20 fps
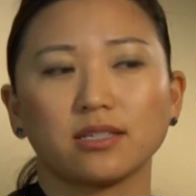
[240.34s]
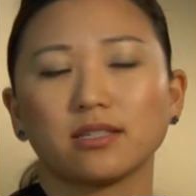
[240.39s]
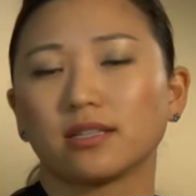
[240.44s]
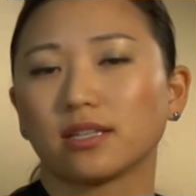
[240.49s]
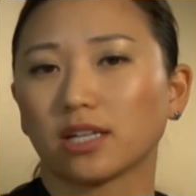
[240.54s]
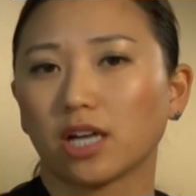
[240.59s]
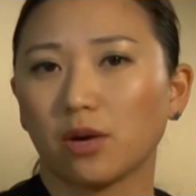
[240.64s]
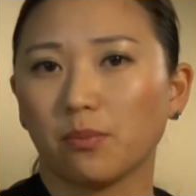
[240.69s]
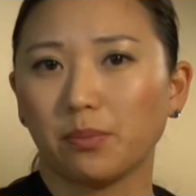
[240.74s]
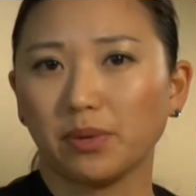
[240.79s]
that
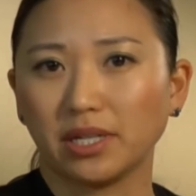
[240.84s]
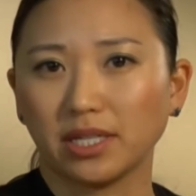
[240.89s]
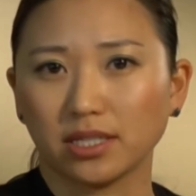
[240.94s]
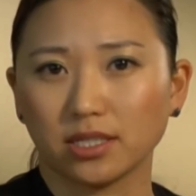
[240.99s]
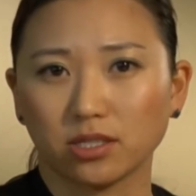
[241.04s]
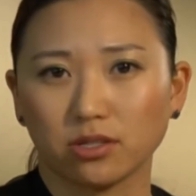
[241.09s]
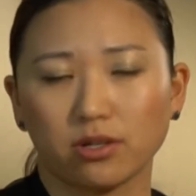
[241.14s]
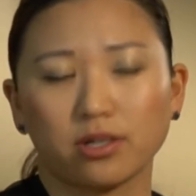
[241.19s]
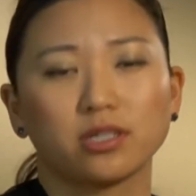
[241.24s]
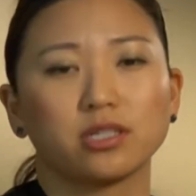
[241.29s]
the company is
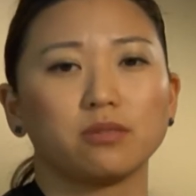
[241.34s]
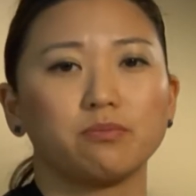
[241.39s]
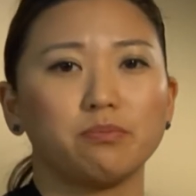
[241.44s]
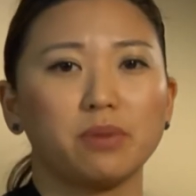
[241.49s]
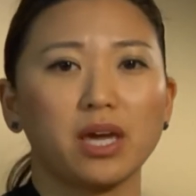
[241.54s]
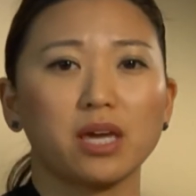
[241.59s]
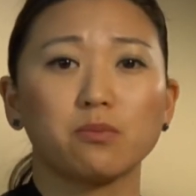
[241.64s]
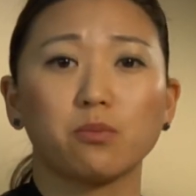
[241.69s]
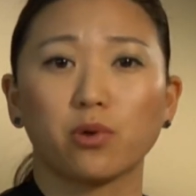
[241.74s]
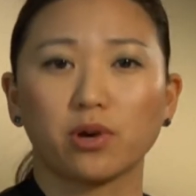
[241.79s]
starting to
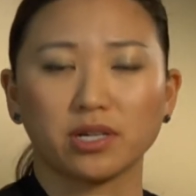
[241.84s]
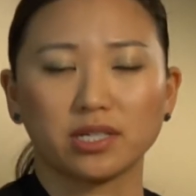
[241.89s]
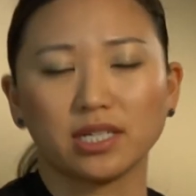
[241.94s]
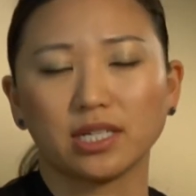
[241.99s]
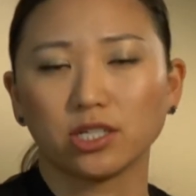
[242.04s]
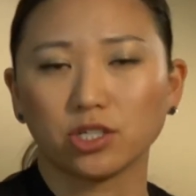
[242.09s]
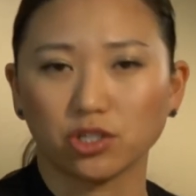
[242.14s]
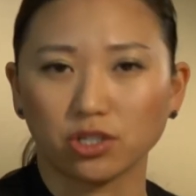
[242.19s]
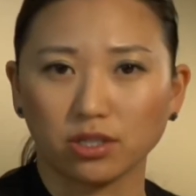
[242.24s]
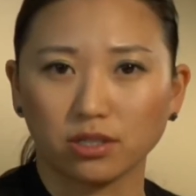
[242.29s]
pay more
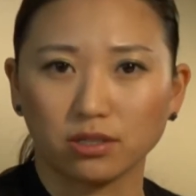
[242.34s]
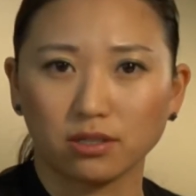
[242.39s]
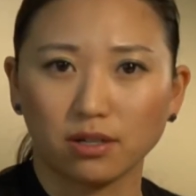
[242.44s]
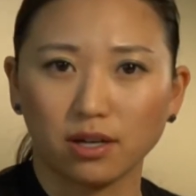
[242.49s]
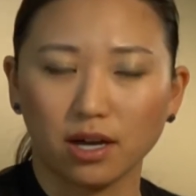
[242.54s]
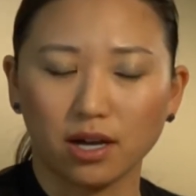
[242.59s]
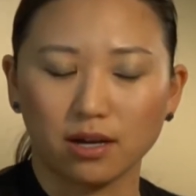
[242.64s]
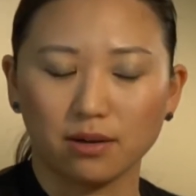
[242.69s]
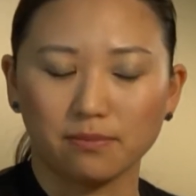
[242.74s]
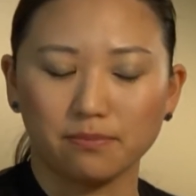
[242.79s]
attention
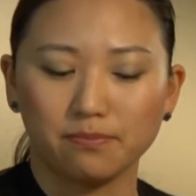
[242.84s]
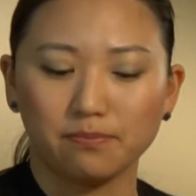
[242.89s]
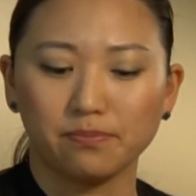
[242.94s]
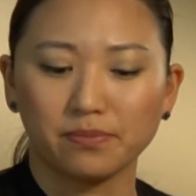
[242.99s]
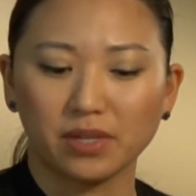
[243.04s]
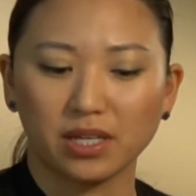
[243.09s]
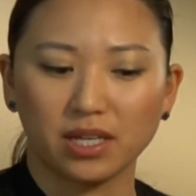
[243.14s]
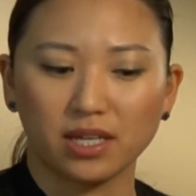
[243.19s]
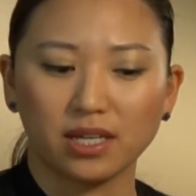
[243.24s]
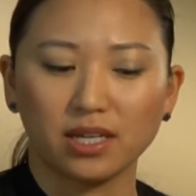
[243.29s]

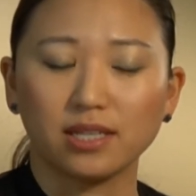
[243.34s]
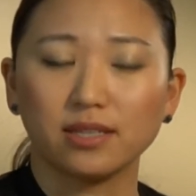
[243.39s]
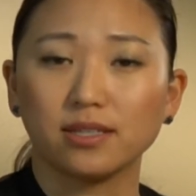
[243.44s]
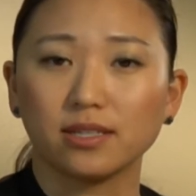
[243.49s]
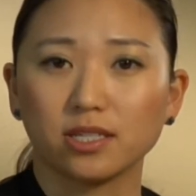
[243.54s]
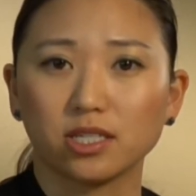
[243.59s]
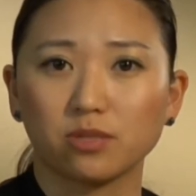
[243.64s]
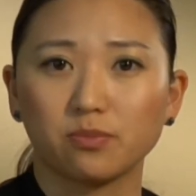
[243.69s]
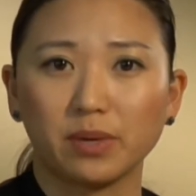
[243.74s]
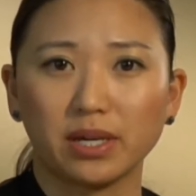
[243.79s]
in
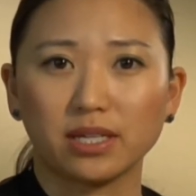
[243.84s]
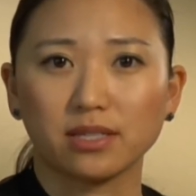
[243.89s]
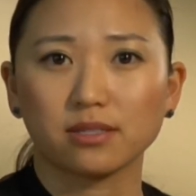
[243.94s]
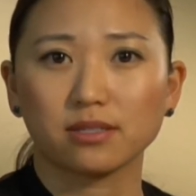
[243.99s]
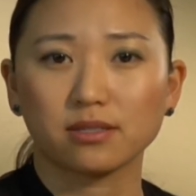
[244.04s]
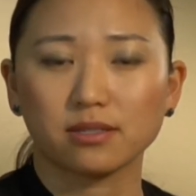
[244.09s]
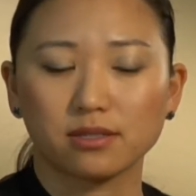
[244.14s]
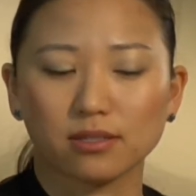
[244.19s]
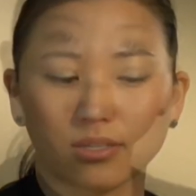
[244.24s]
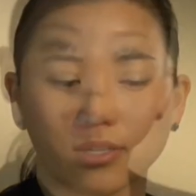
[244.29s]
this
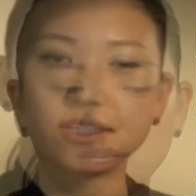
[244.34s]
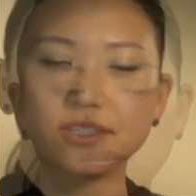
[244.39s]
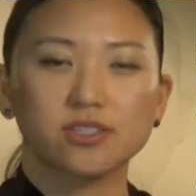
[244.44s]
space.